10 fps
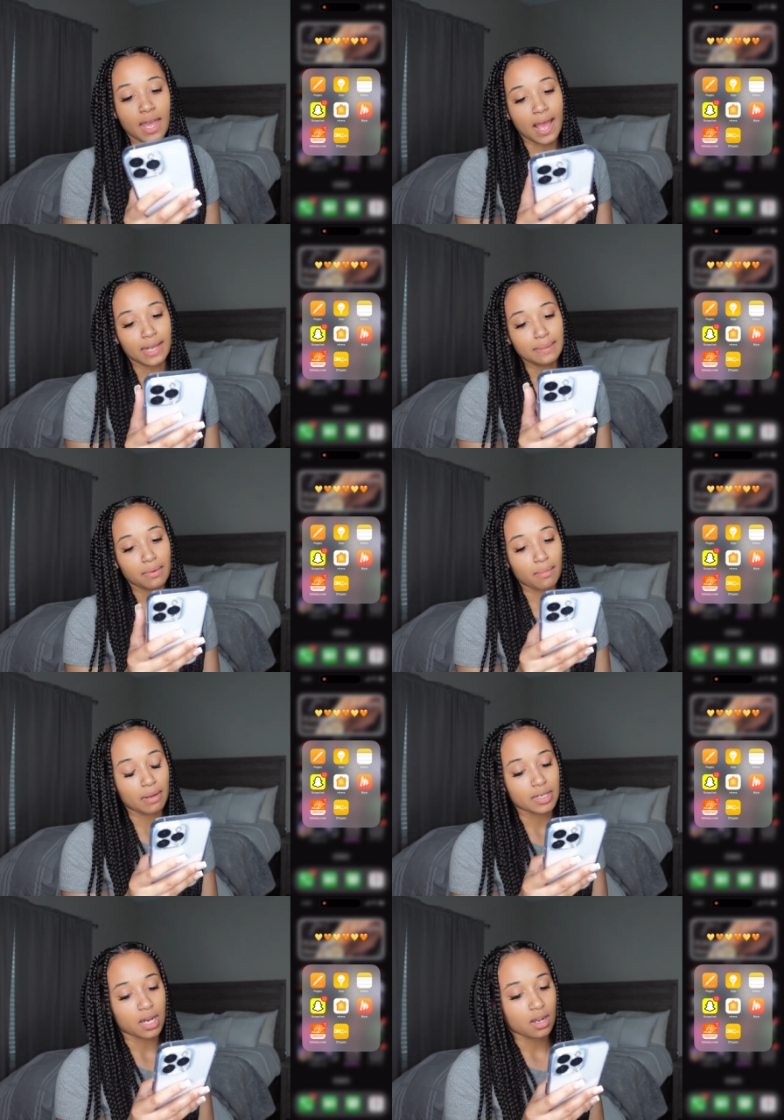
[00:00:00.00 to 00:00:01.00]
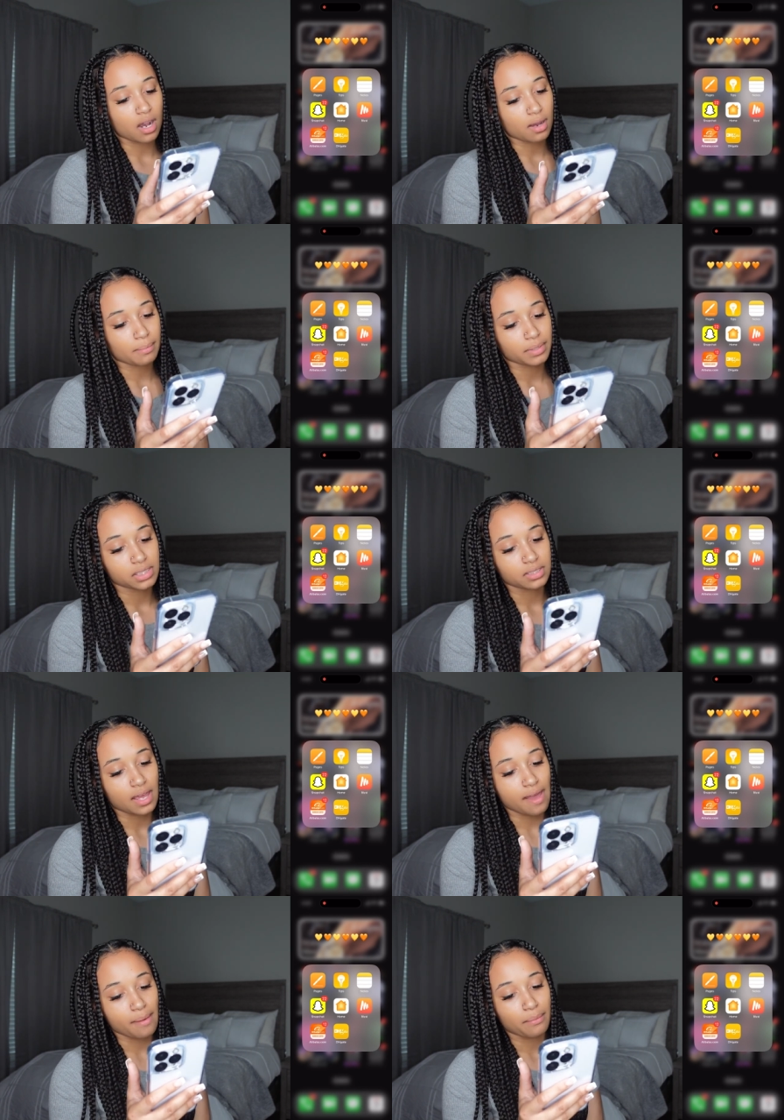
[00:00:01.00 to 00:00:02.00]
Alibaba.com is an
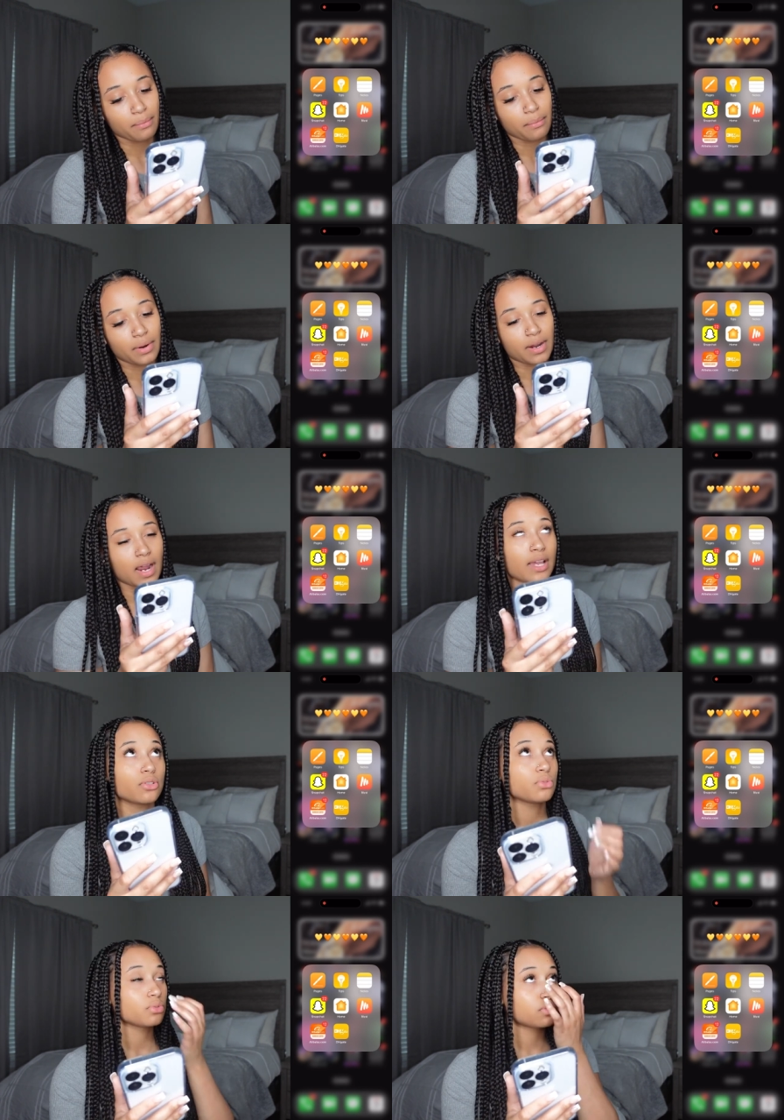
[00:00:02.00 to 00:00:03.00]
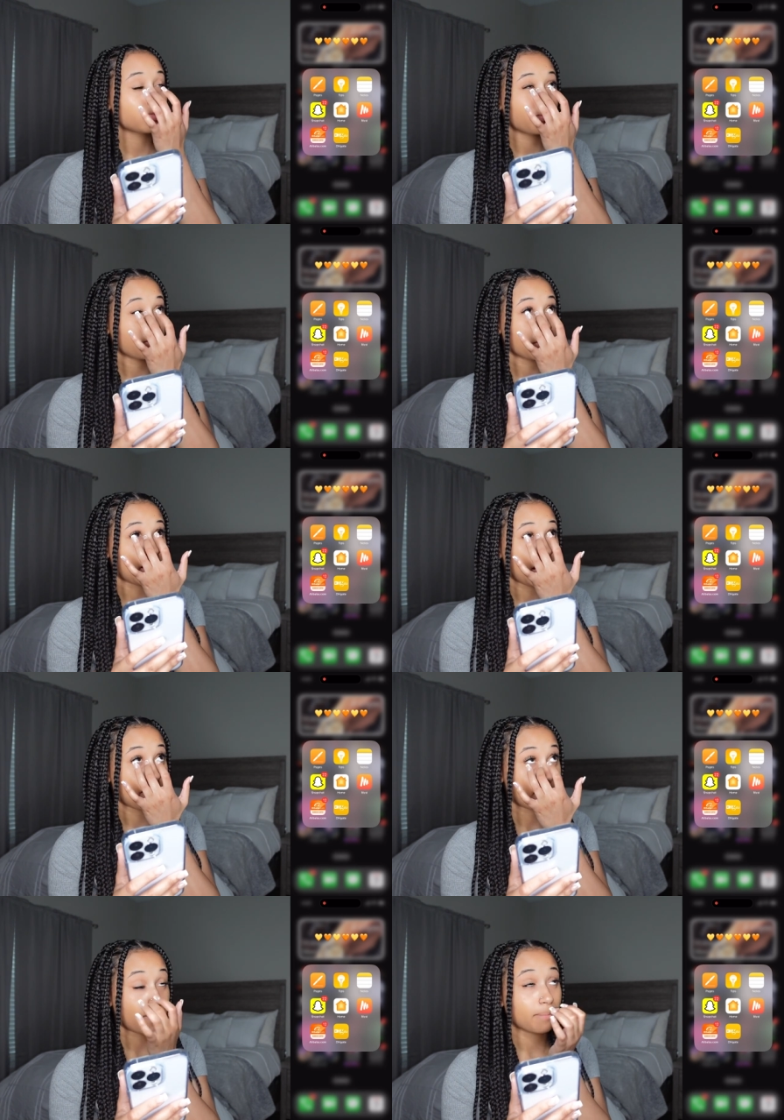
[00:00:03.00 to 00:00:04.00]
app where I used when I had
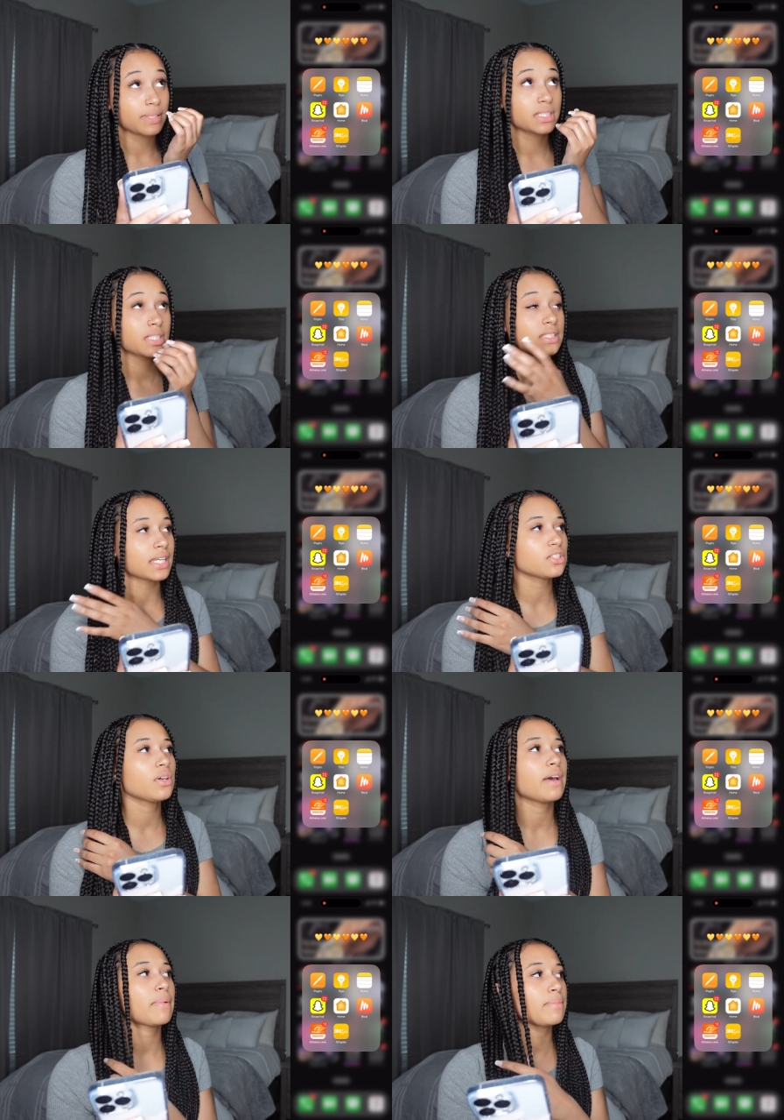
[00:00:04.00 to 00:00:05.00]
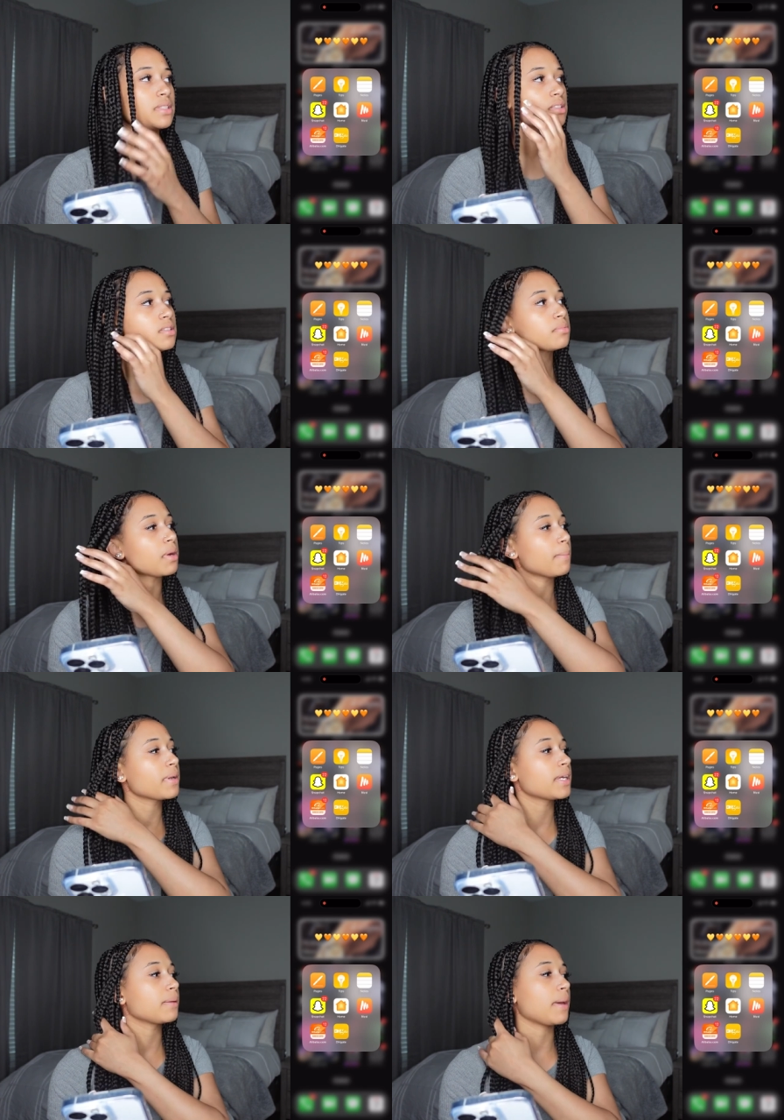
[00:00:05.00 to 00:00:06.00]
my business. I still have my business, but I'm gonna
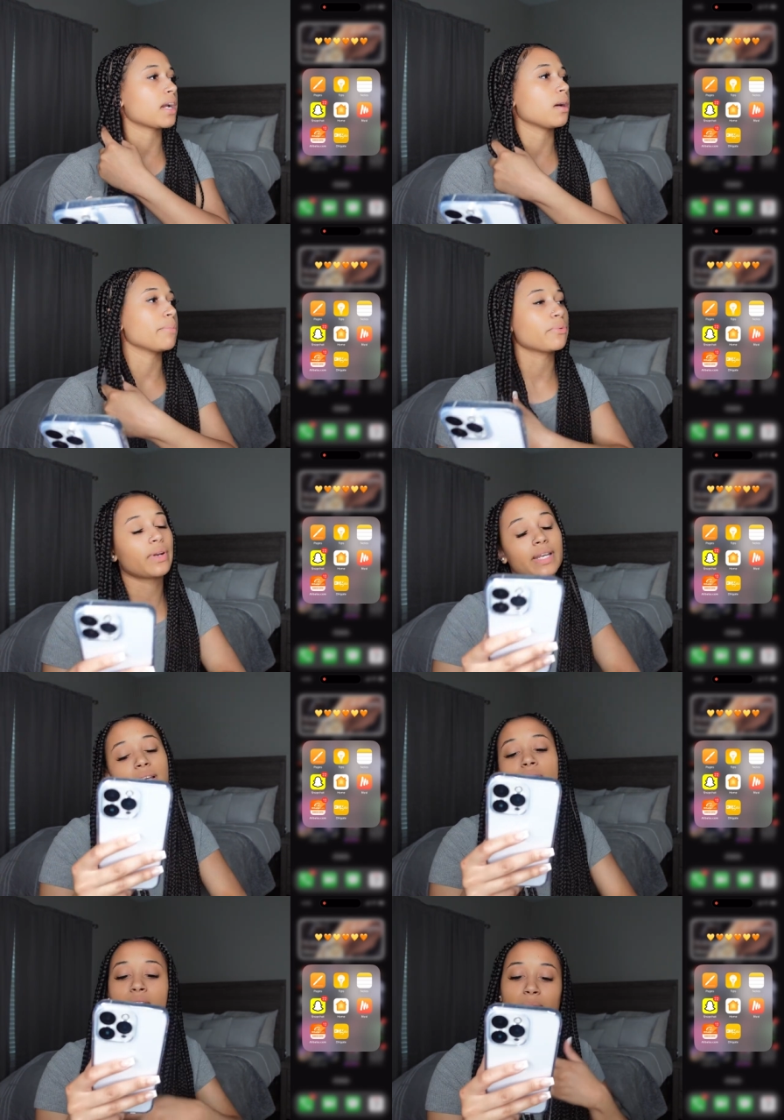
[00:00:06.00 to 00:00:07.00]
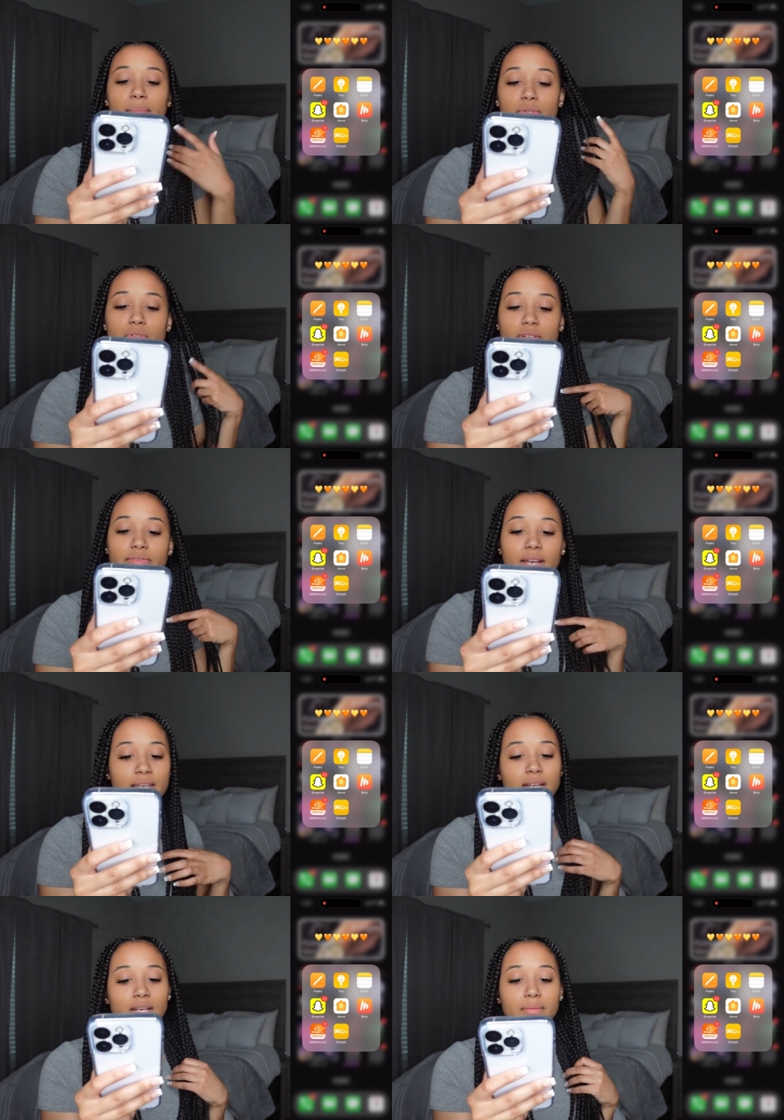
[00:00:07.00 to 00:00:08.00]
get it back up and running. But you can
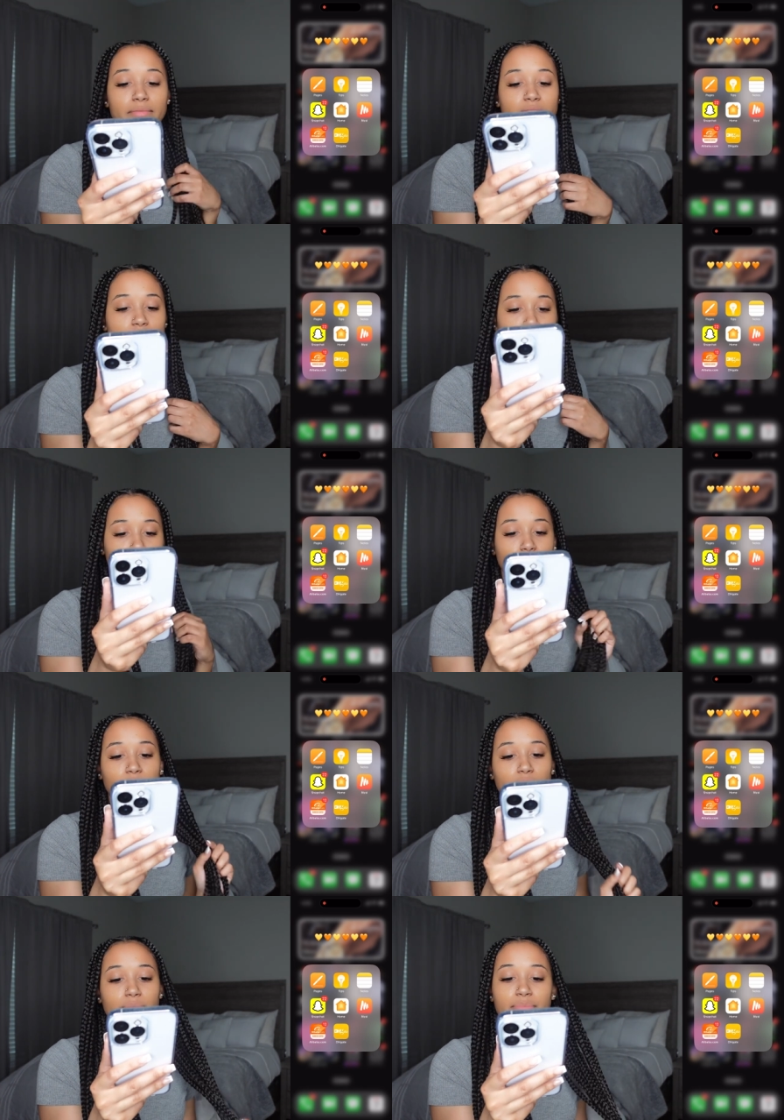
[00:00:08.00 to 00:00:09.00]
find um, vendors on there.